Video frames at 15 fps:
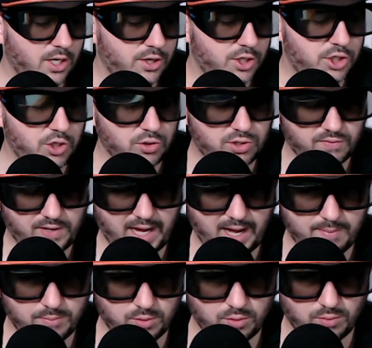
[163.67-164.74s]
the Joseph
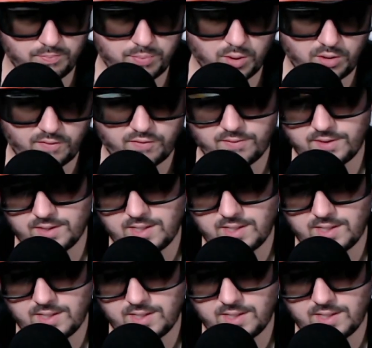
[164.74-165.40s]
Campbell book from the